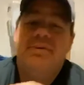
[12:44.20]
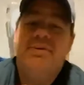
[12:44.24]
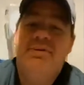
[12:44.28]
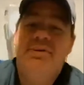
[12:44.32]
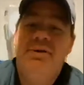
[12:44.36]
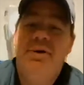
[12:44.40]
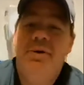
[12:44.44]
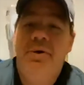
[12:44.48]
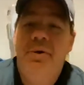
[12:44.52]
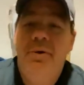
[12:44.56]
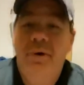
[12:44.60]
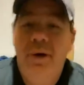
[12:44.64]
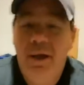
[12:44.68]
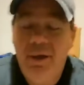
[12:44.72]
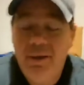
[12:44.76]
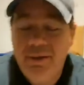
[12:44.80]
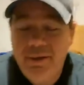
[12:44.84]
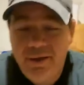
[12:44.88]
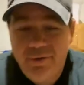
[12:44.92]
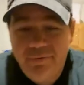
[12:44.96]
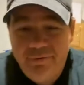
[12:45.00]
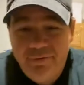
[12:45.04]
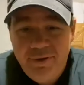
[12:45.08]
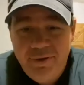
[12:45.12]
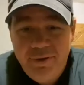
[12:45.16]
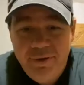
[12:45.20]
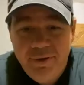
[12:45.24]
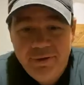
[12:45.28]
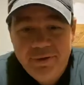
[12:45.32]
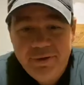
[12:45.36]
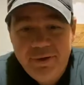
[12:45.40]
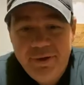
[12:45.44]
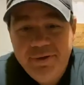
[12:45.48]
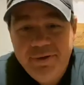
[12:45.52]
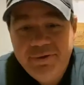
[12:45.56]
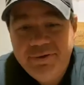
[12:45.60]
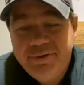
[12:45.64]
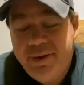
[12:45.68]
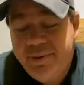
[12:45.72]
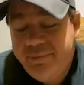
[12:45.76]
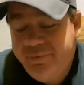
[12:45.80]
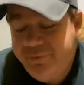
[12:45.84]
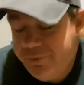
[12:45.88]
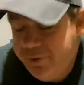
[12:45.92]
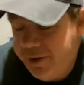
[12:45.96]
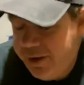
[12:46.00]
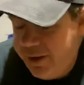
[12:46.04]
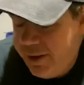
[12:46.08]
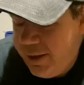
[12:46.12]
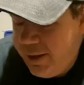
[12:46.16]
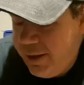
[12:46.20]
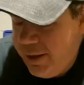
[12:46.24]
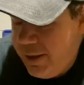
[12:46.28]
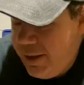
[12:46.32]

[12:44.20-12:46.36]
So I'll definitely hook those up for you.